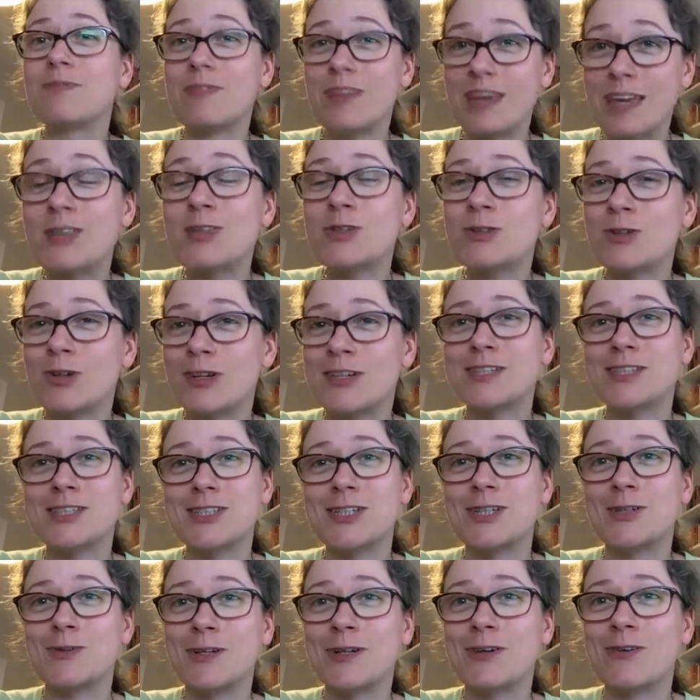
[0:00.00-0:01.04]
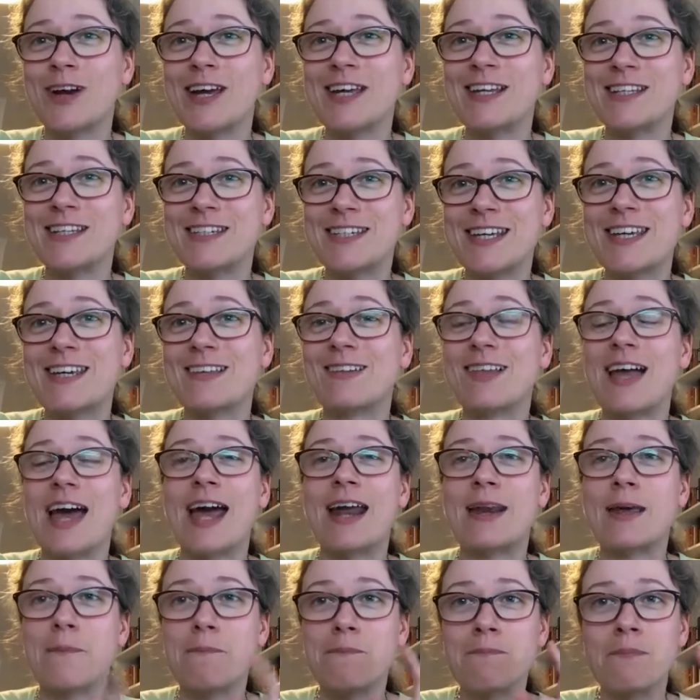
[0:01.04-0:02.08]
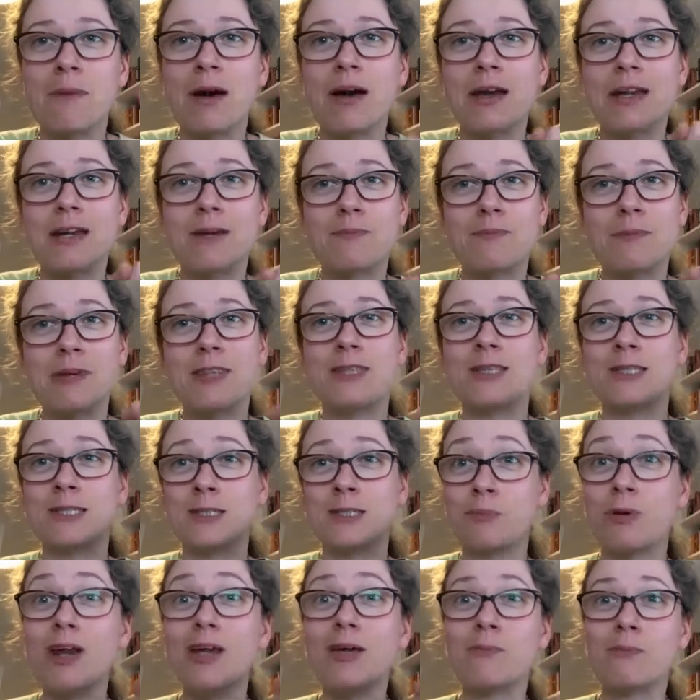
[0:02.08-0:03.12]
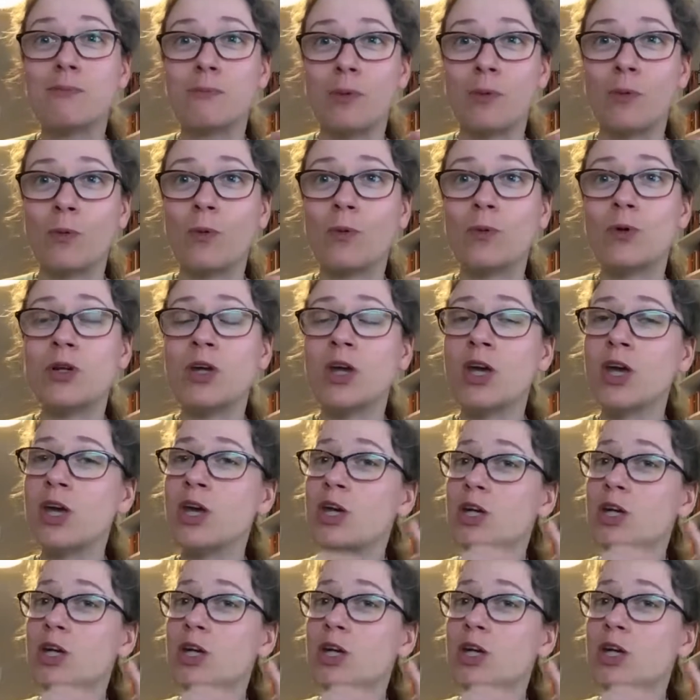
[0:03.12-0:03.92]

interest you a great deal, and it might be the springboard